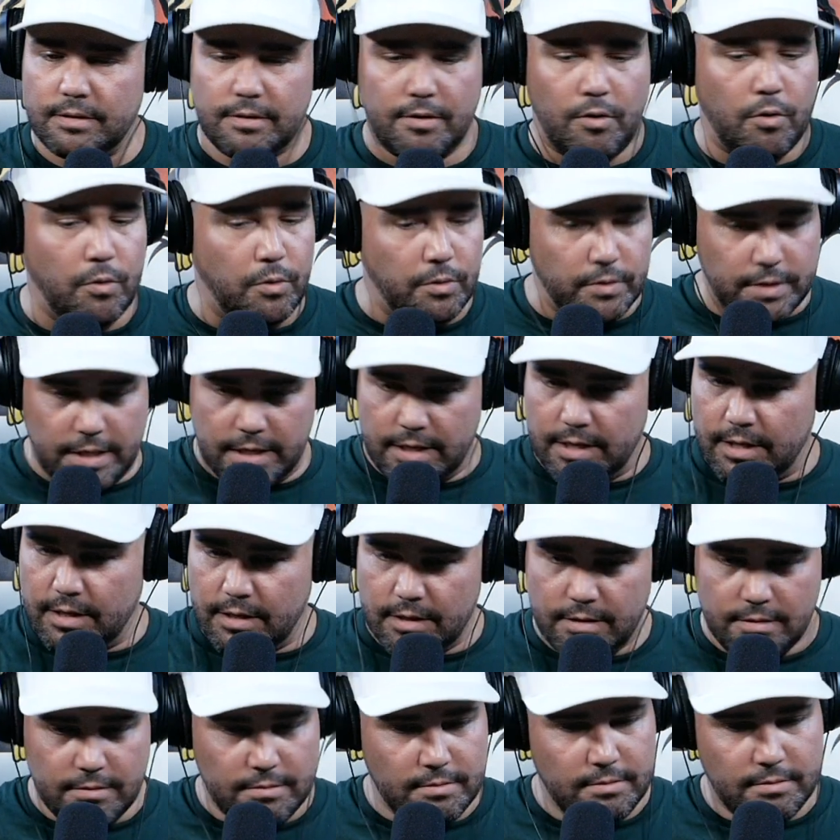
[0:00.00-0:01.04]
hold any,
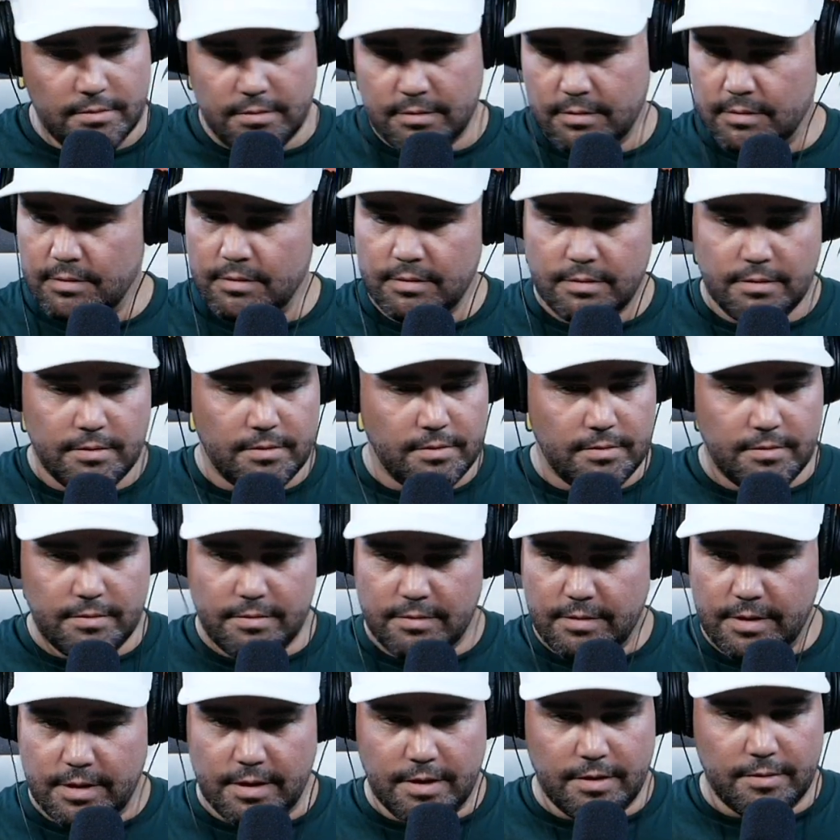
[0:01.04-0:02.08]

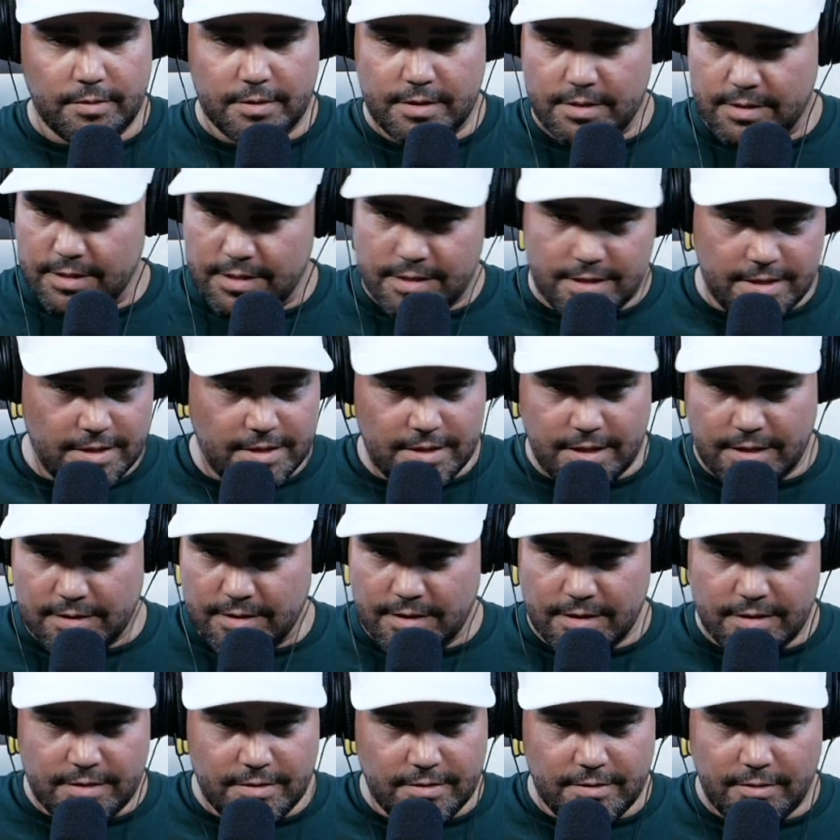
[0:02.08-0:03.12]
it
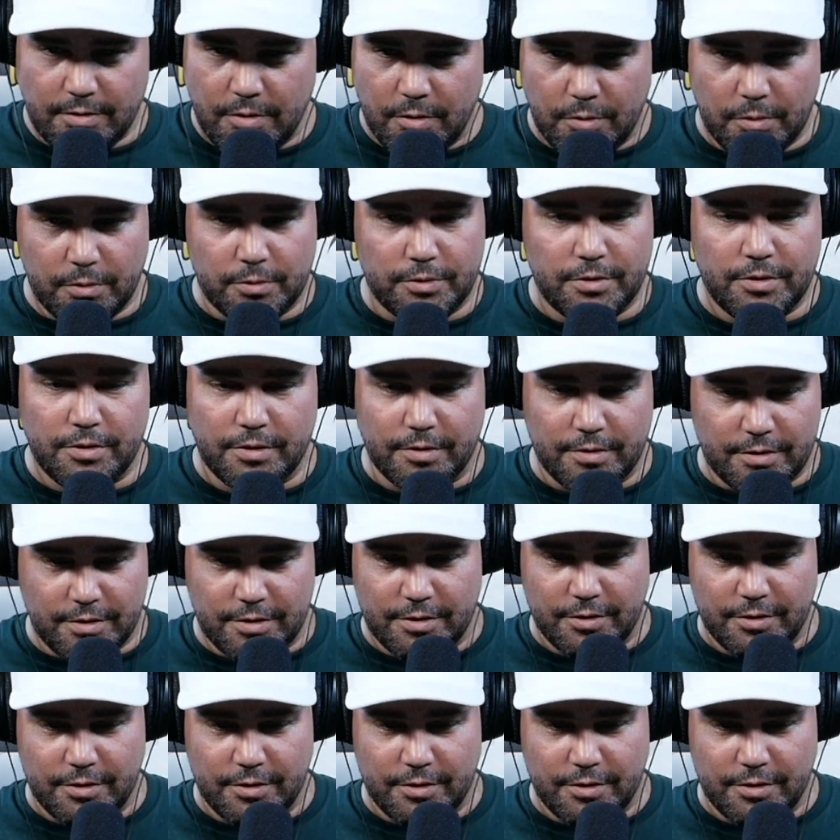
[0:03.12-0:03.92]
doesn't hold. You can also,